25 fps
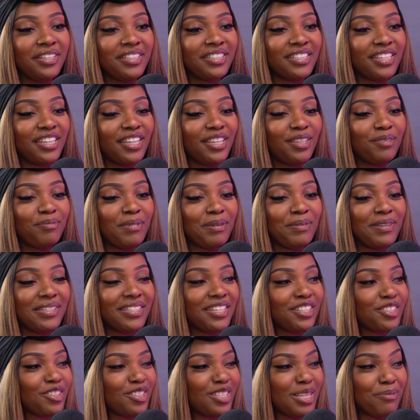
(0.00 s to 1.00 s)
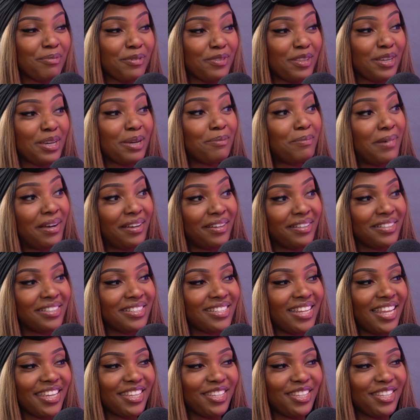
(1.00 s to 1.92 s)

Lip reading: wanted to maybe touch on some of the commands,